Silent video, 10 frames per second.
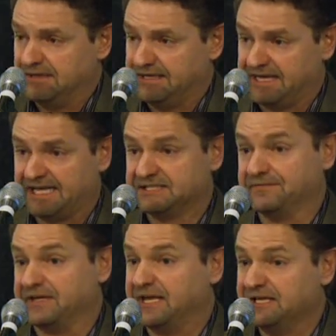
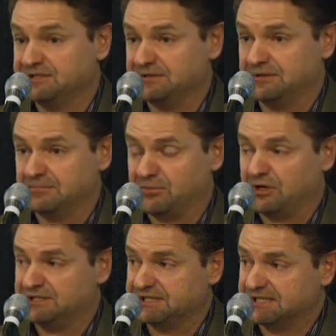gasification
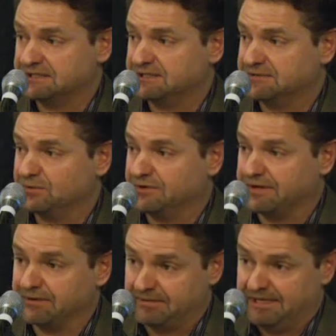project where
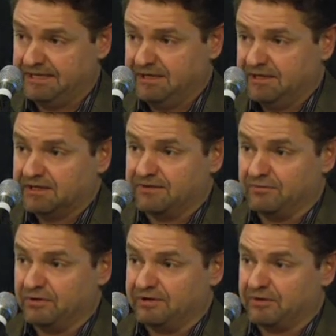they're
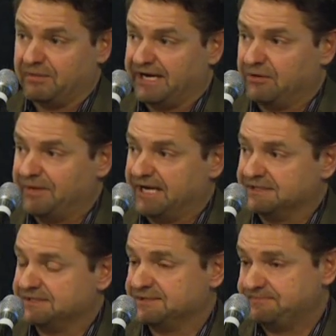converting their
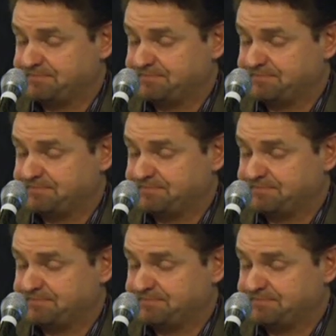biomass.